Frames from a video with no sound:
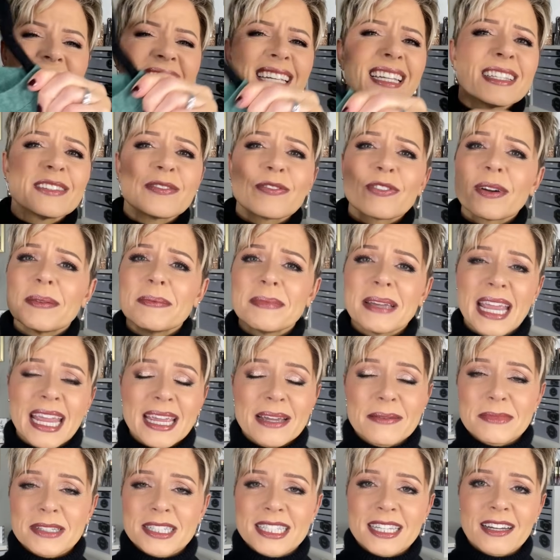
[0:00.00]
It's from
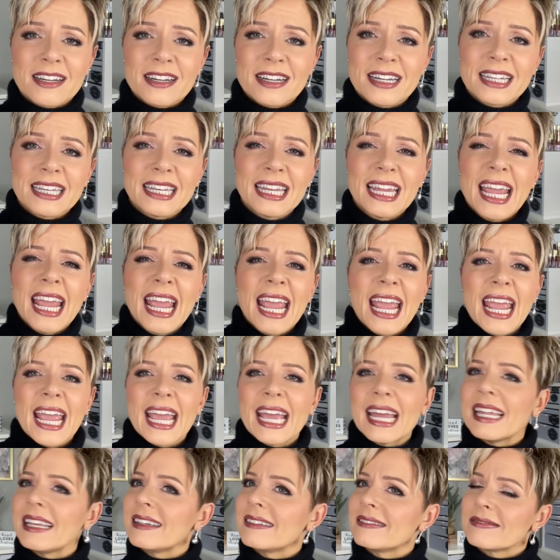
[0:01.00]
Amazon,
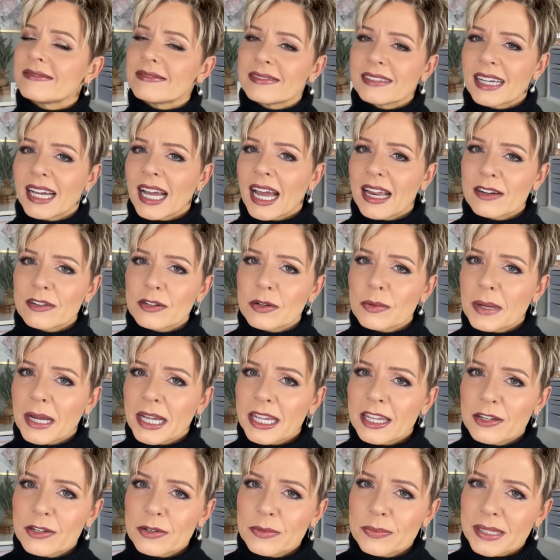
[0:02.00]
and I don't know
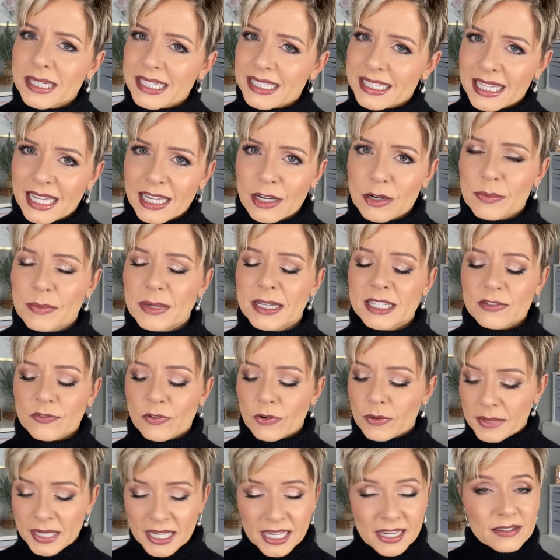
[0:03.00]
about you, but it's hit or miss for
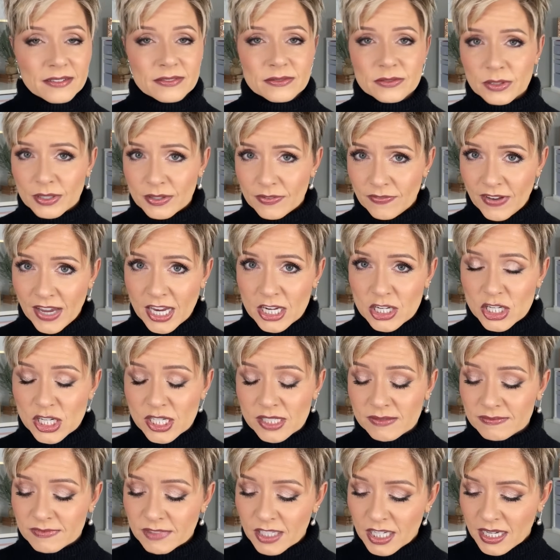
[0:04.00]
me with
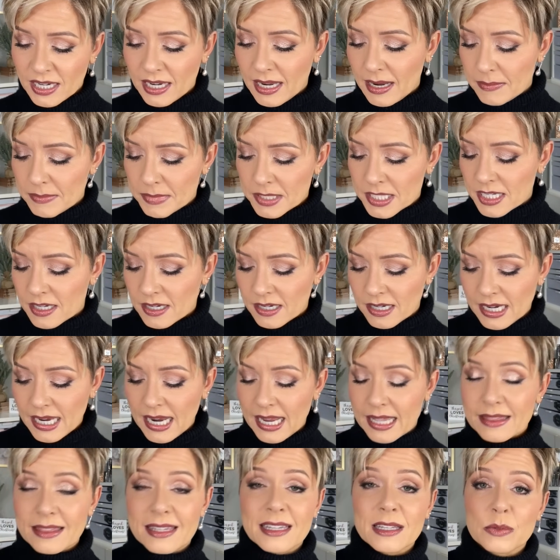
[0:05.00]
fashion on Amazon,
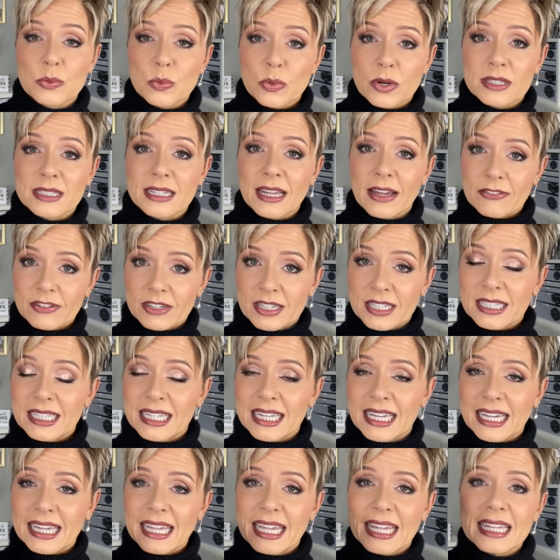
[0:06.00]
and these were
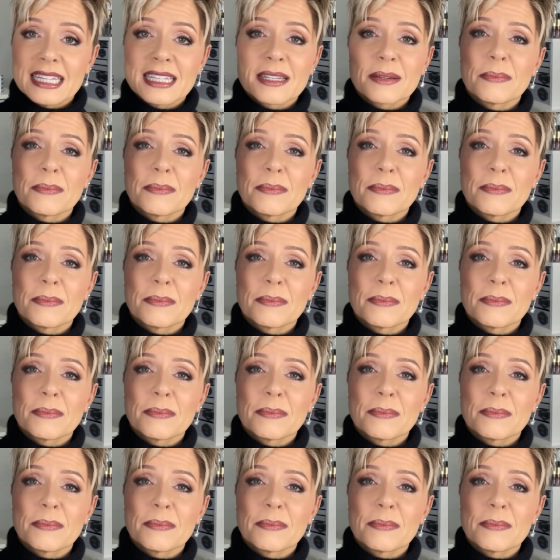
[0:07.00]
definitely a hit.